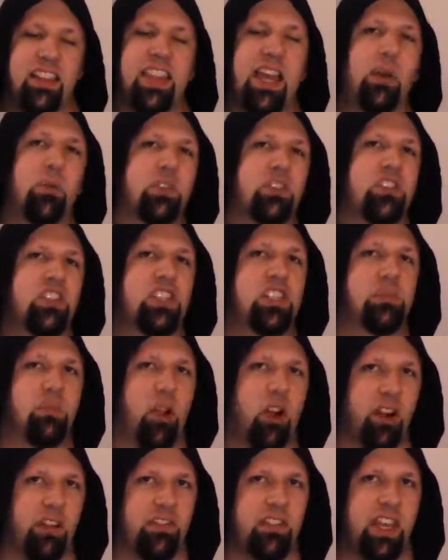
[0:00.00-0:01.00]
that was
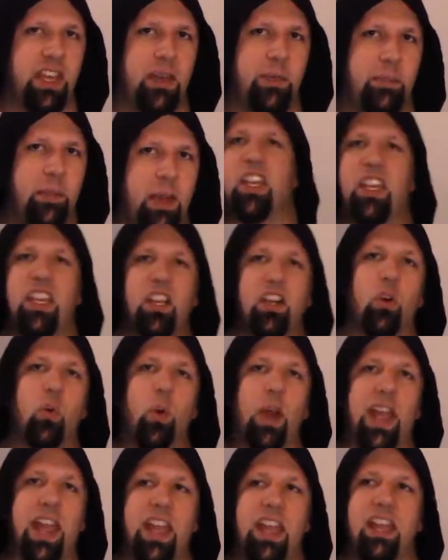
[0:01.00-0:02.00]
smart of them in a
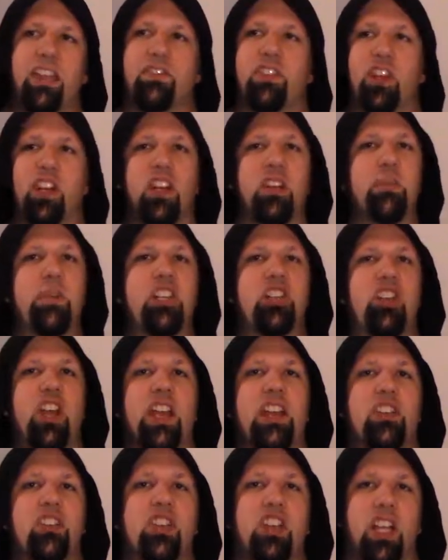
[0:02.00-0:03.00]
way. If they're going to be
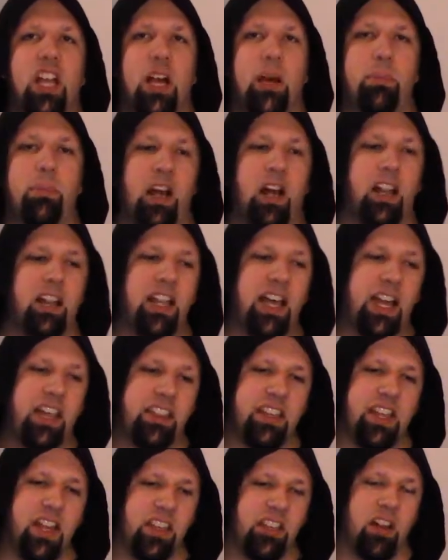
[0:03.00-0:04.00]
changing up a lot of
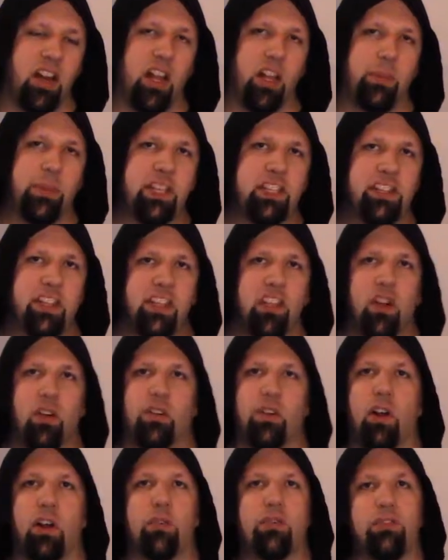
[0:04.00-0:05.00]
the other elements and the
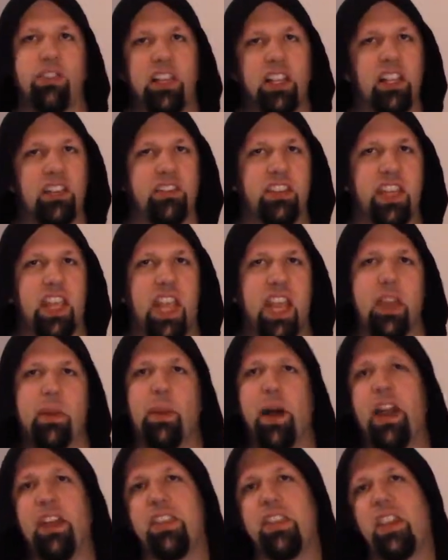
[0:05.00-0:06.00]
overall feel of the game,
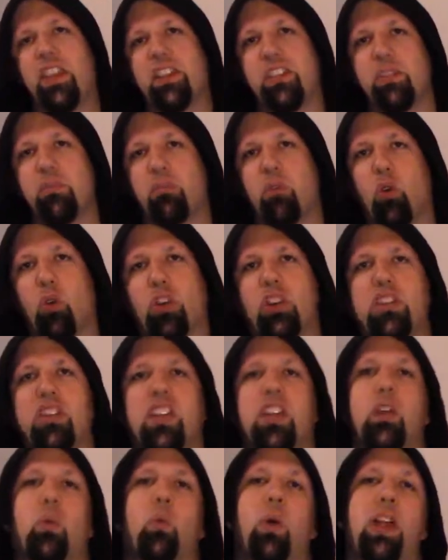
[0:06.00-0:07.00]
I think it's important to
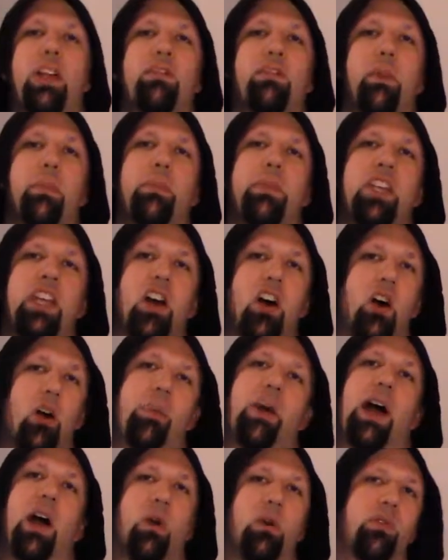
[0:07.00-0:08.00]
get away from the
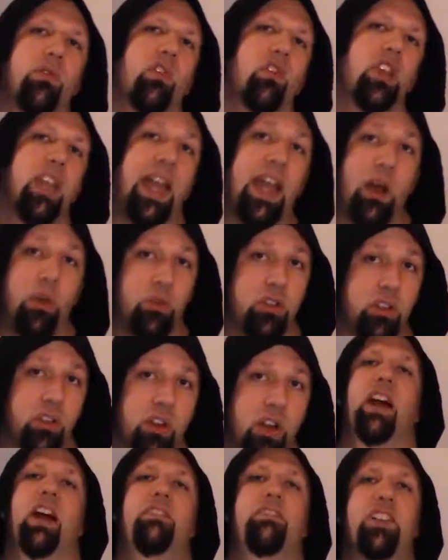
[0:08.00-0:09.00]
all-powerful
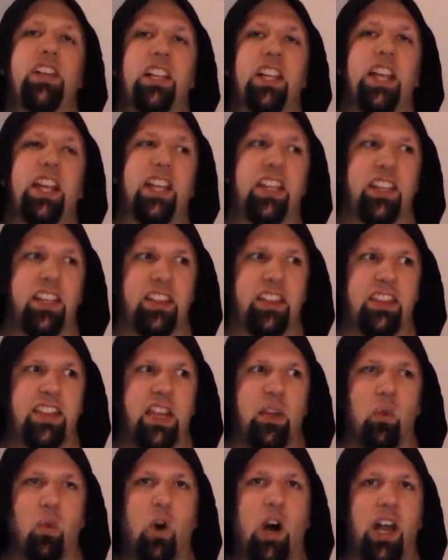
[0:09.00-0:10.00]
counter. I feel like
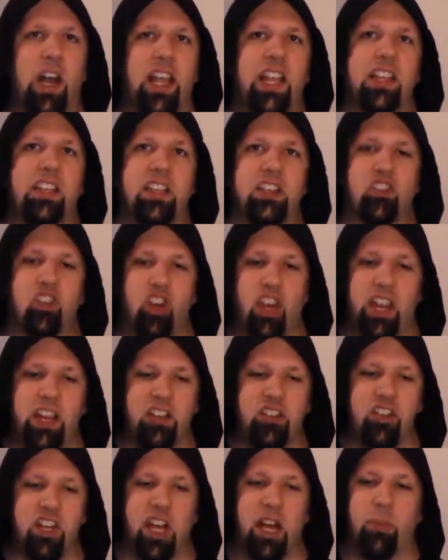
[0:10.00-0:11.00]
they wanted to
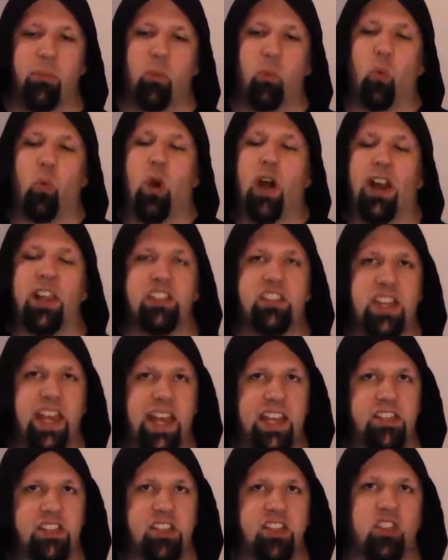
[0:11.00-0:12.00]
change up what
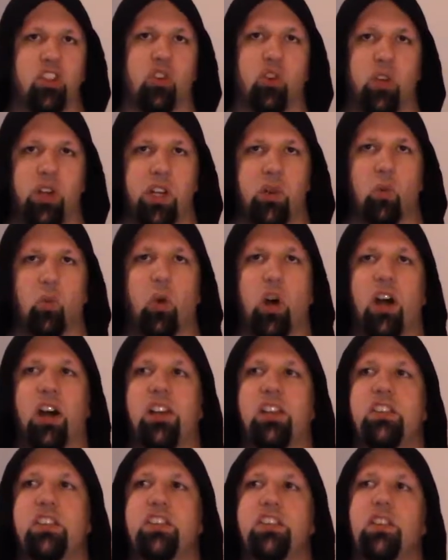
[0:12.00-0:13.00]
Assassin's Creed
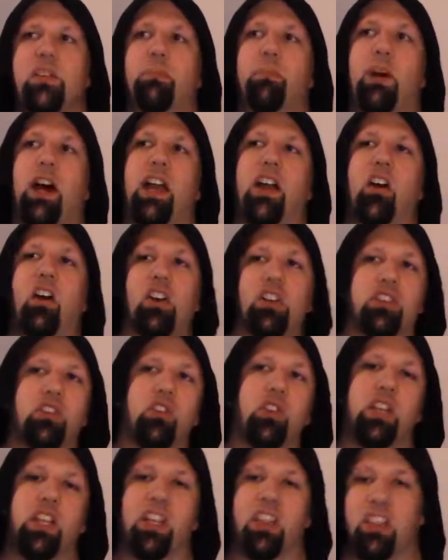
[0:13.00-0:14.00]
was by
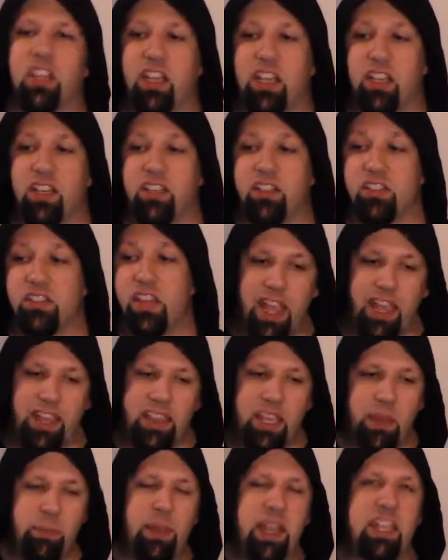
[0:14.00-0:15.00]
altering things, and
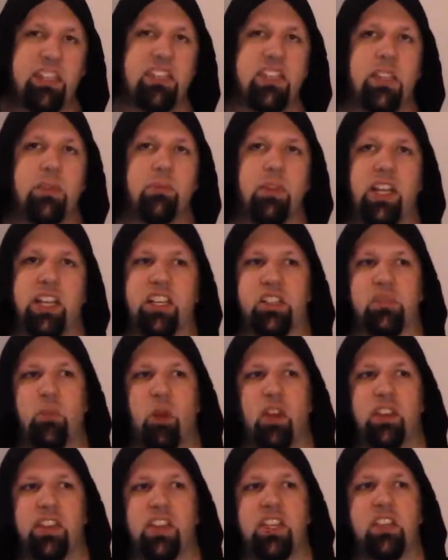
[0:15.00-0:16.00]
they may seem like
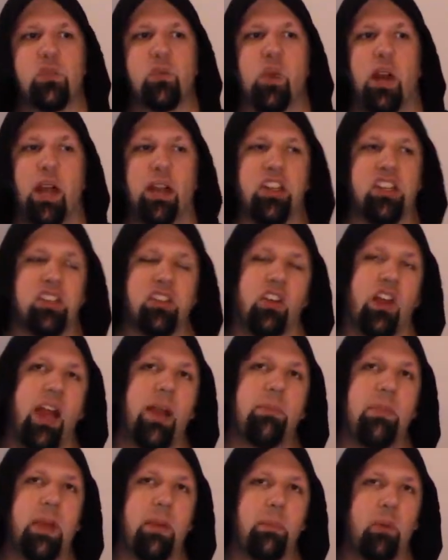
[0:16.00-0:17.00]
small things when I
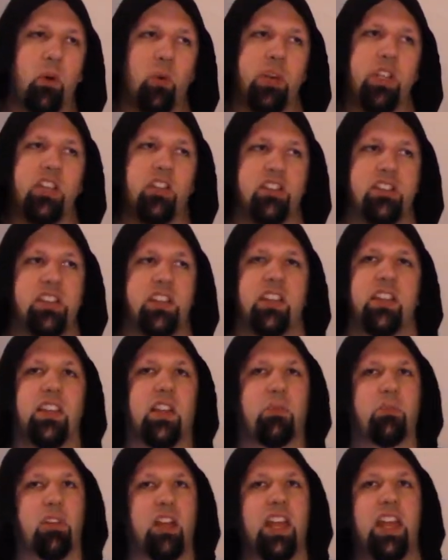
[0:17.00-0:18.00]
describe them, but when you're sitting
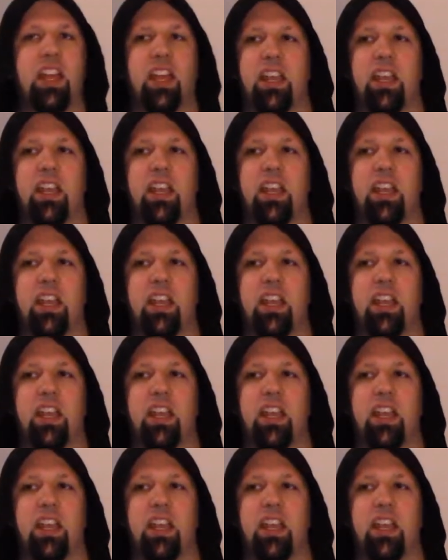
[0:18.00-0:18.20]
there playing